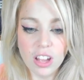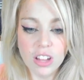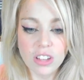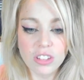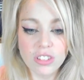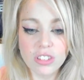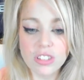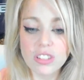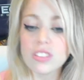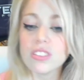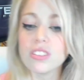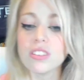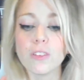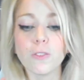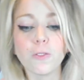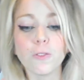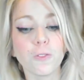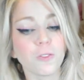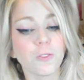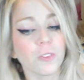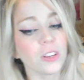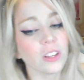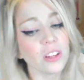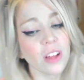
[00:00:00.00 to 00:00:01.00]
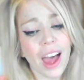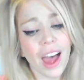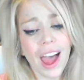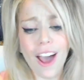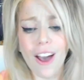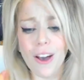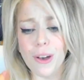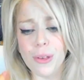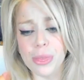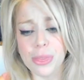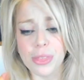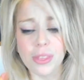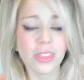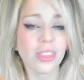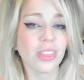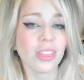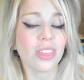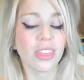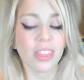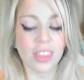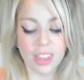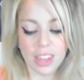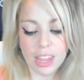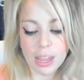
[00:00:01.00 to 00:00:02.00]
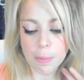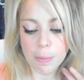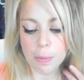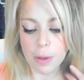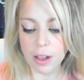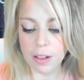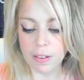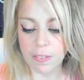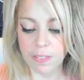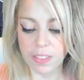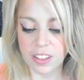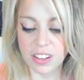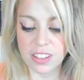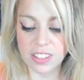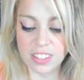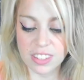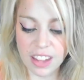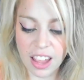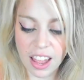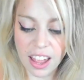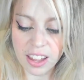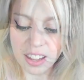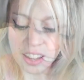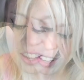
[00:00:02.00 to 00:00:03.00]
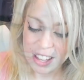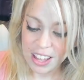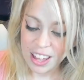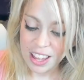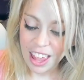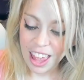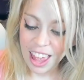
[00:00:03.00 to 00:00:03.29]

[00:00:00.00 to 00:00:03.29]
just to fill out the theme of the deck,